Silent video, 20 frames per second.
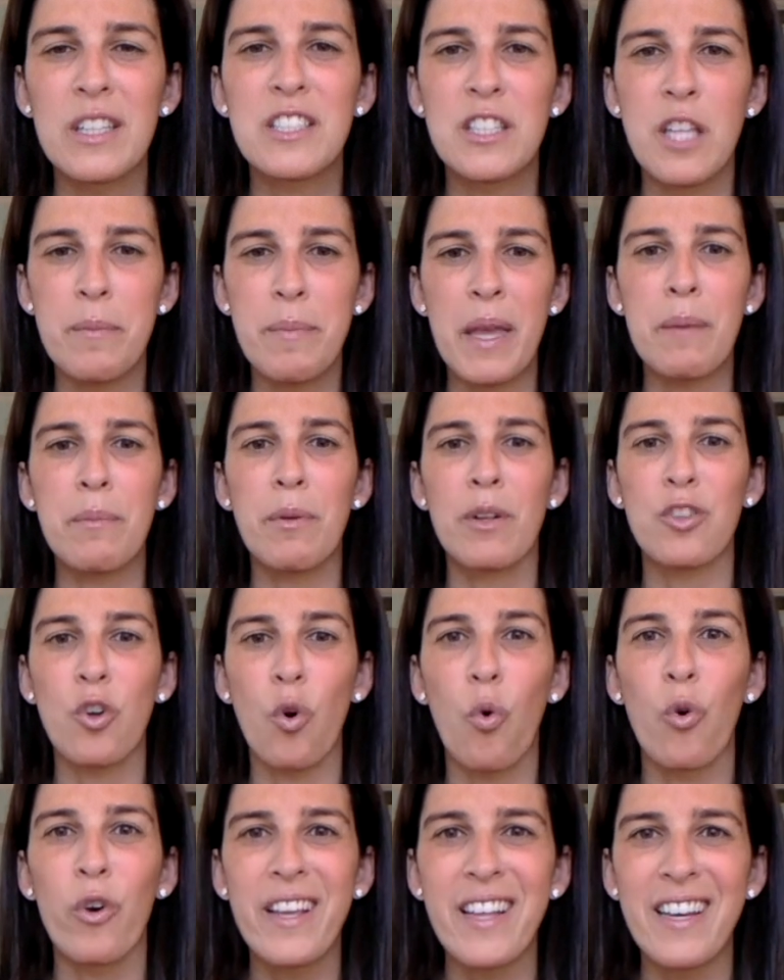is to be able to
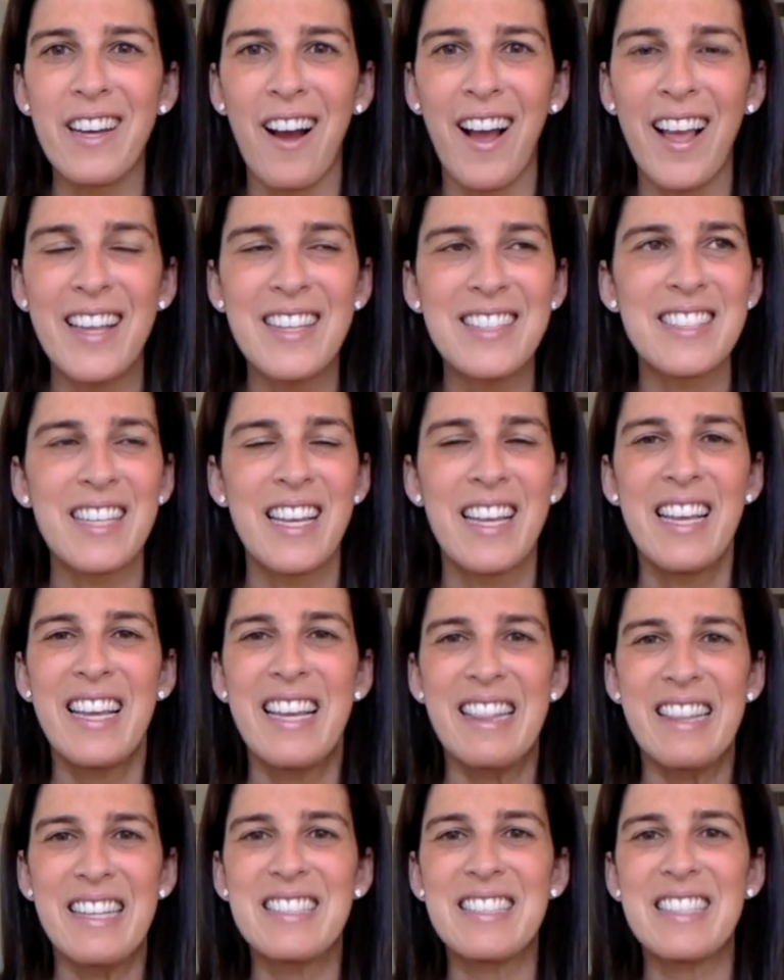organize
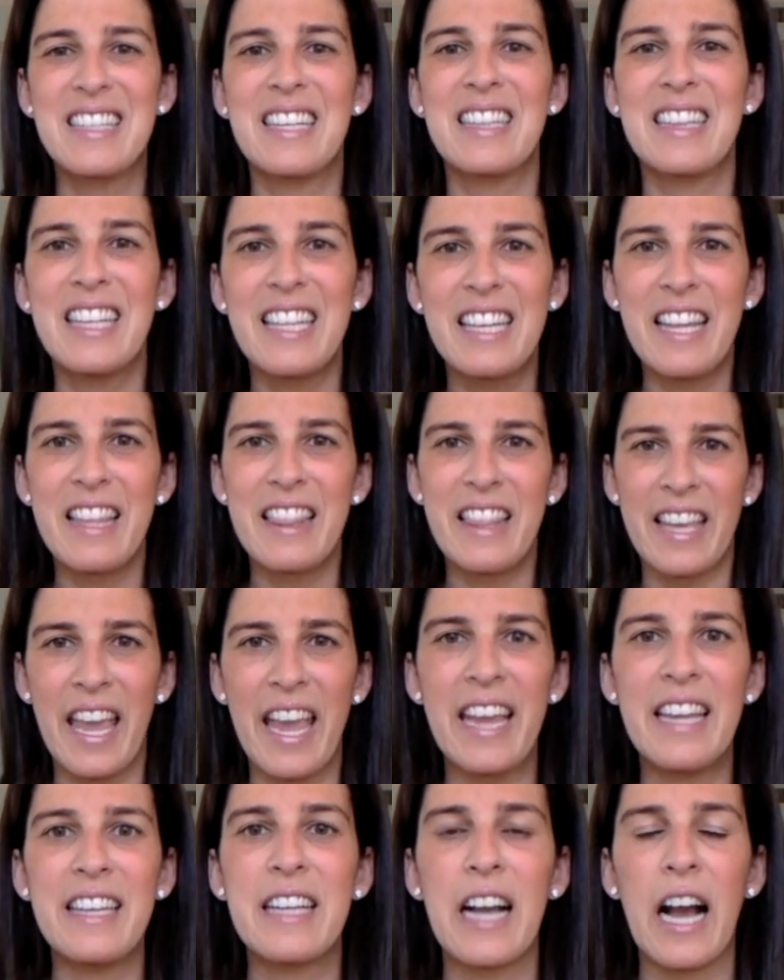this Cleaning the
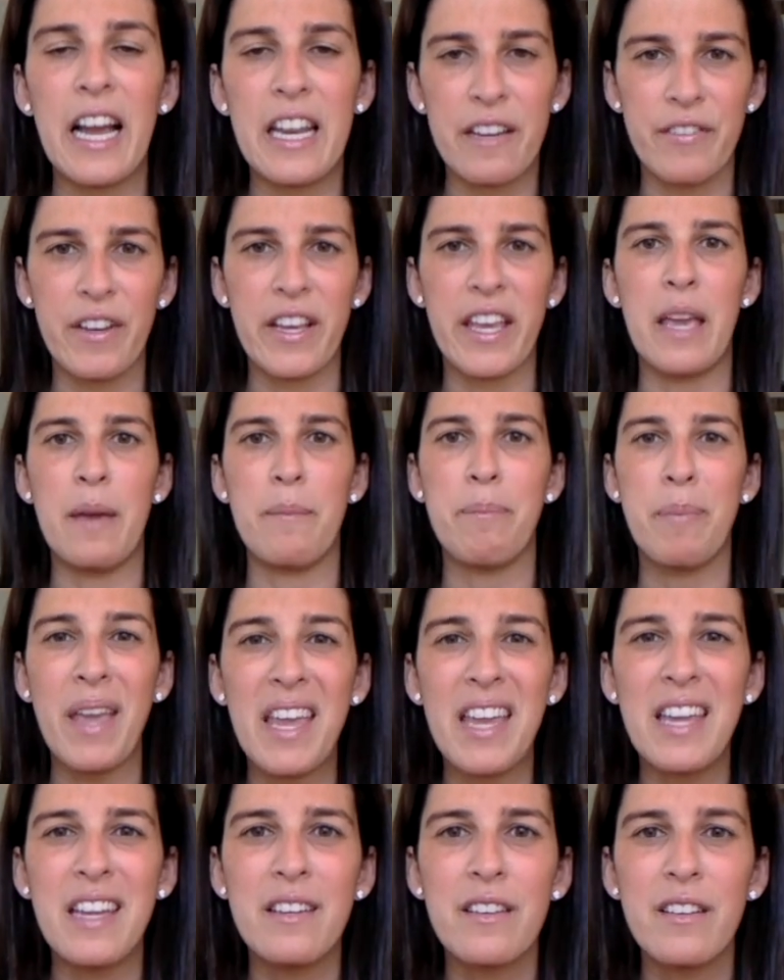Hate kind of a
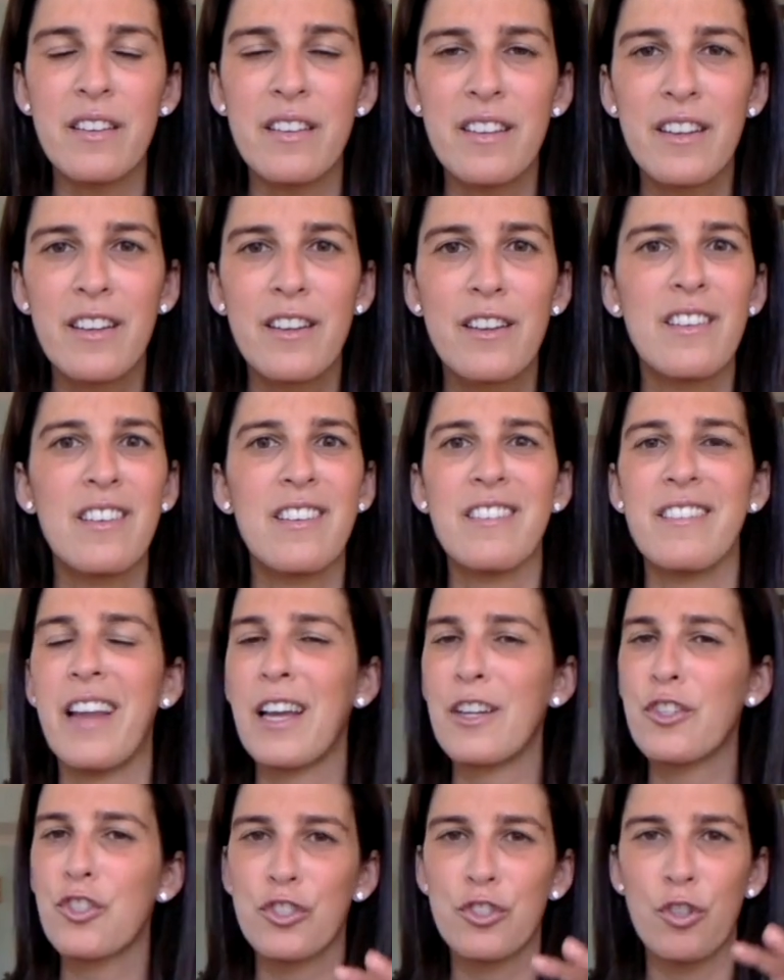campaign
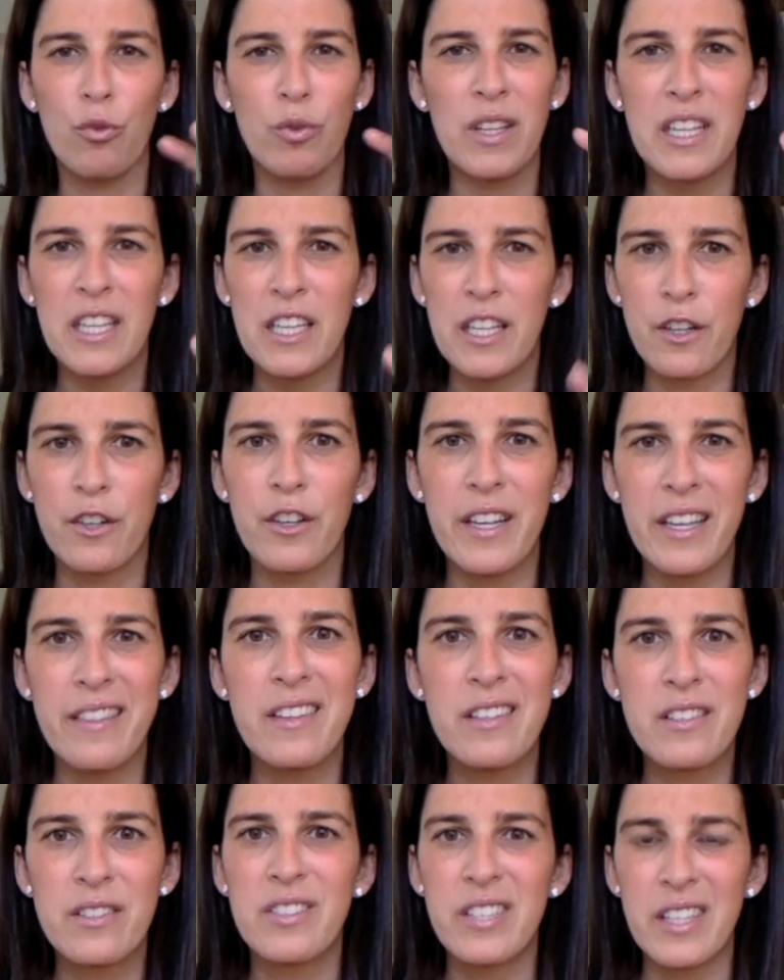not just only here in
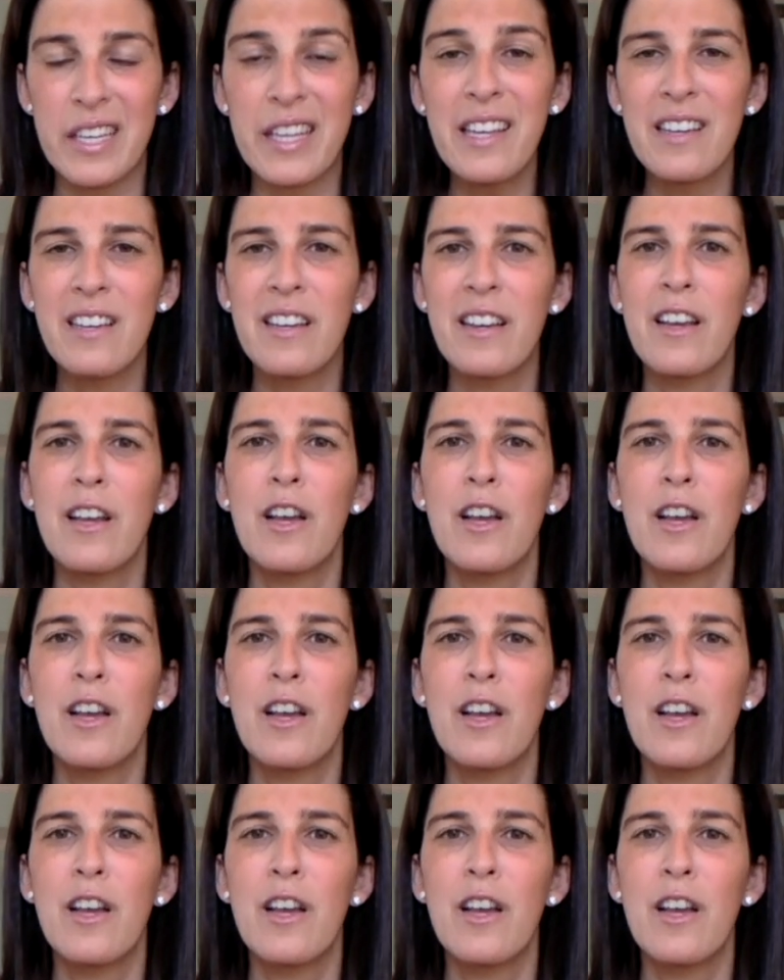this city,